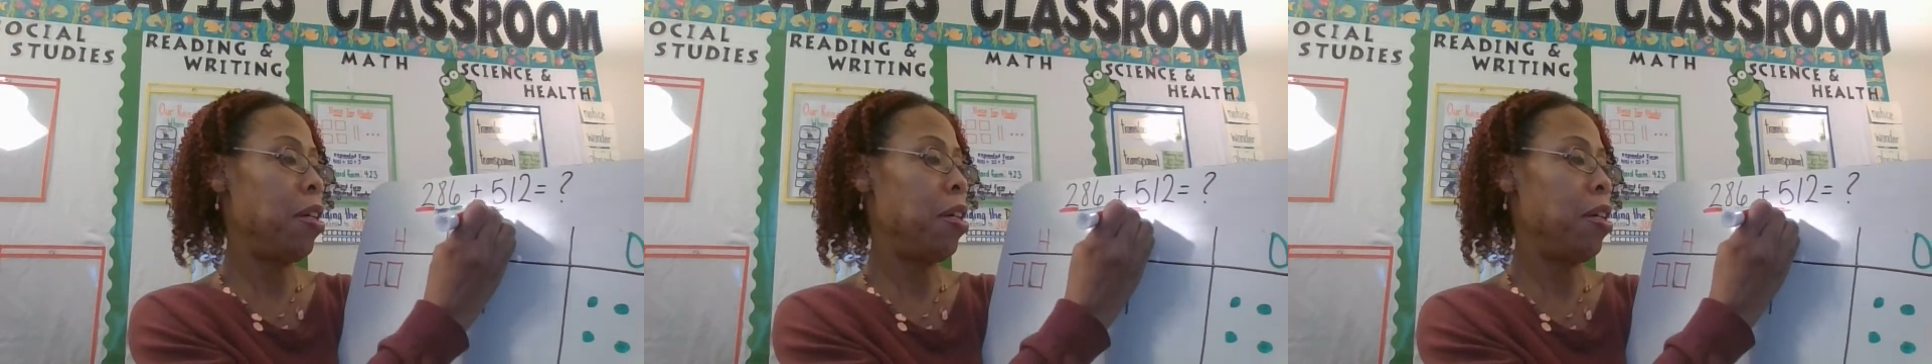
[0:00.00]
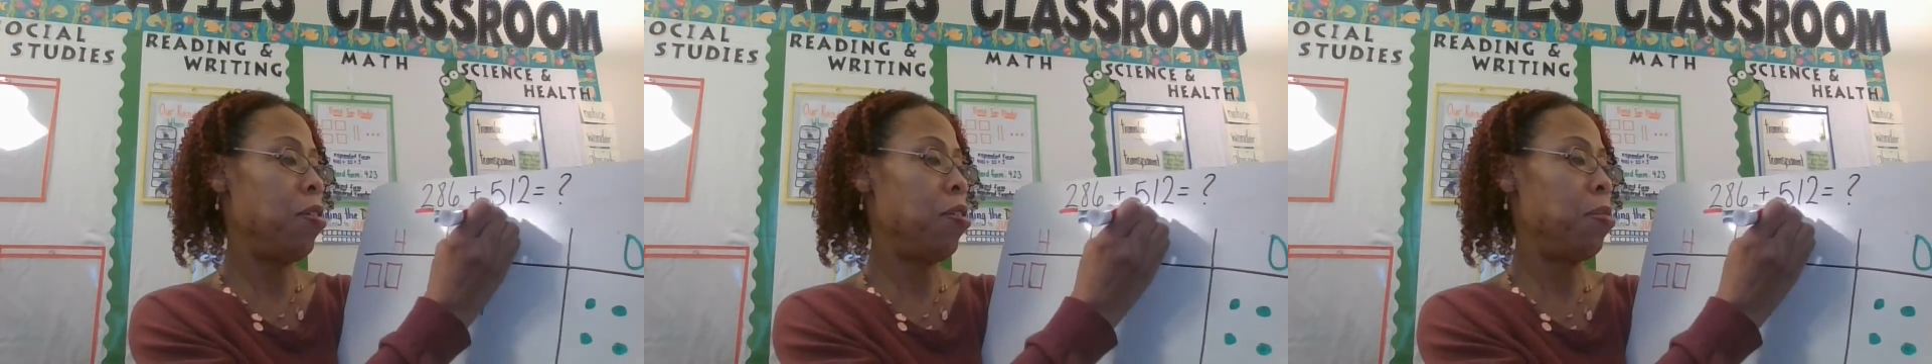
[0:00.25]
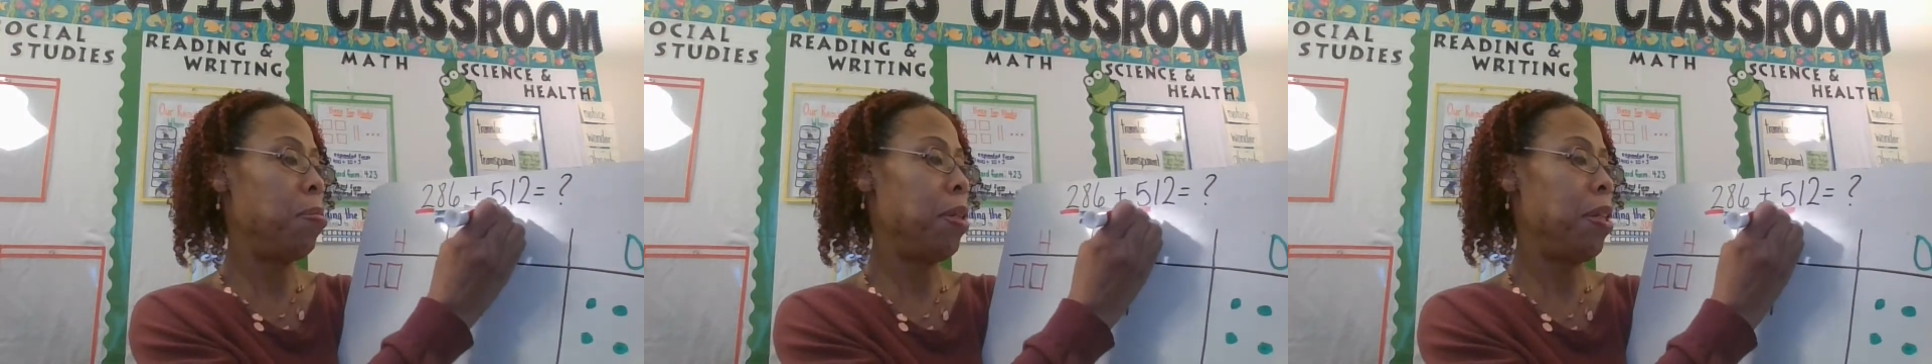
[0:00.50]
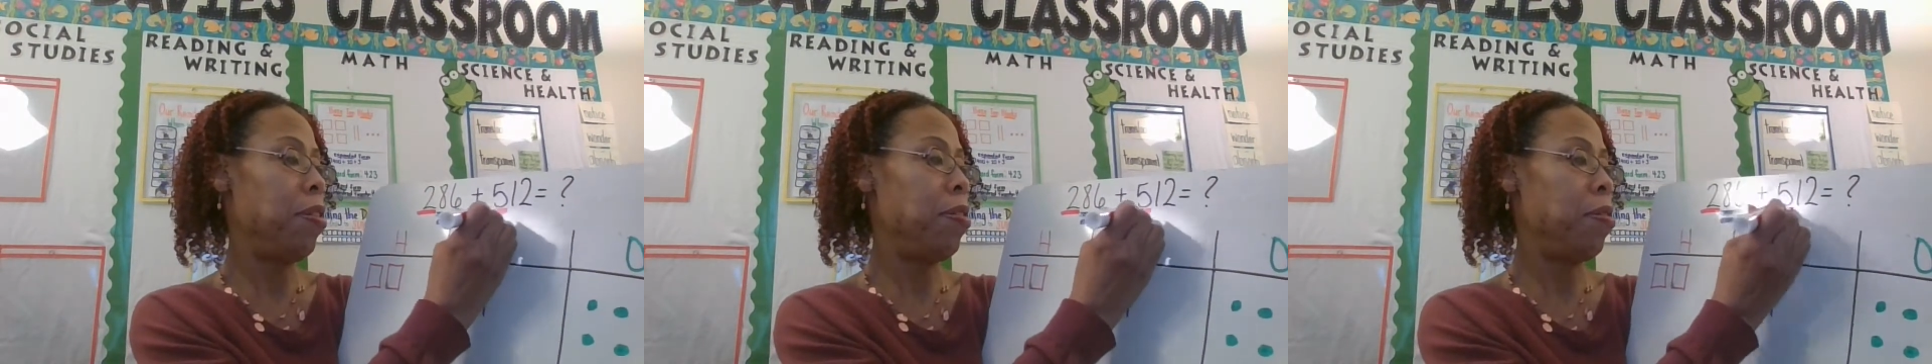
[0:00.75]
hundreds
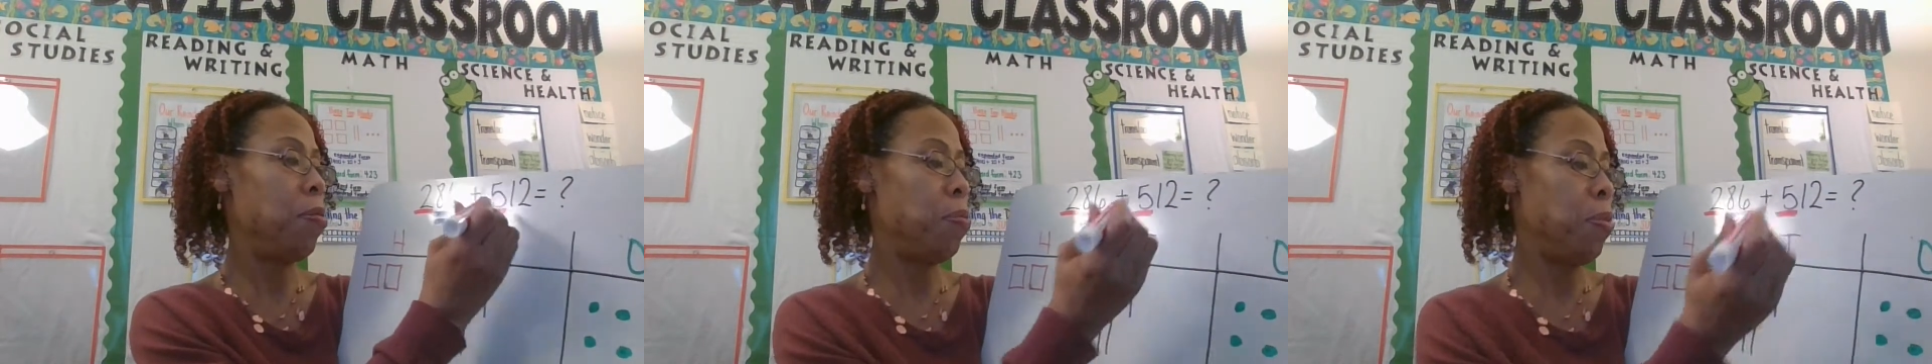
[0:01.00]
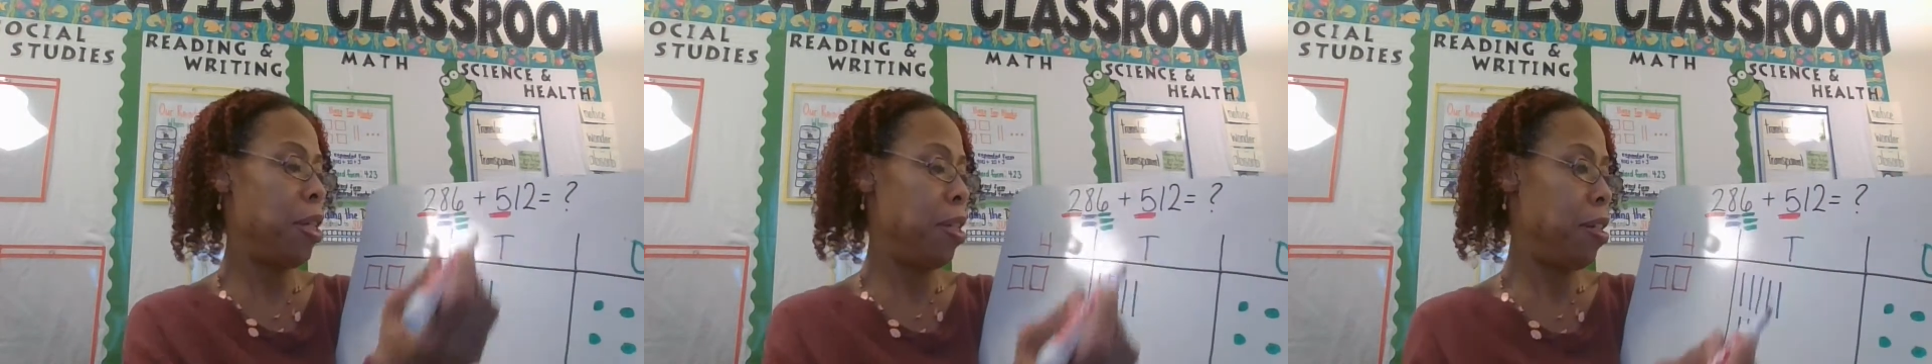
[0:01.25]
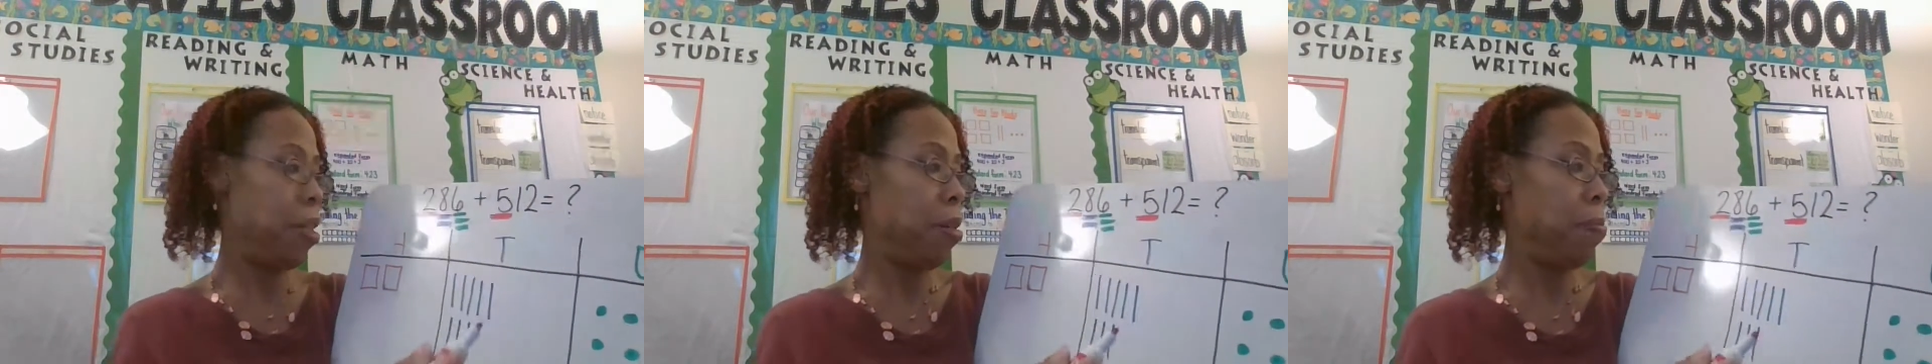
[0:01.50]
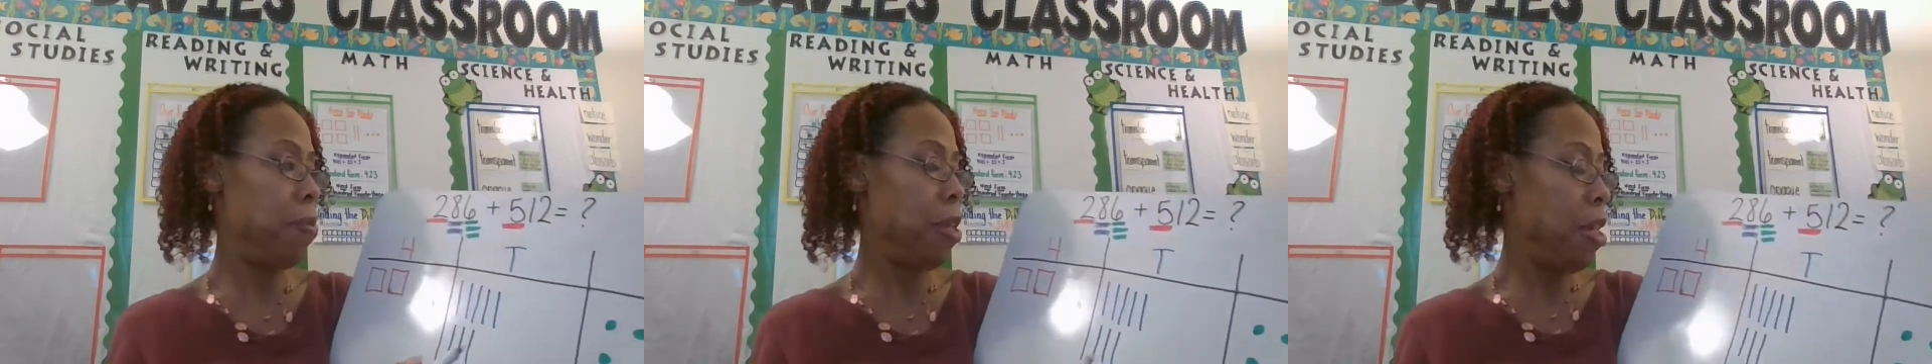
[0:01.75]
place one time.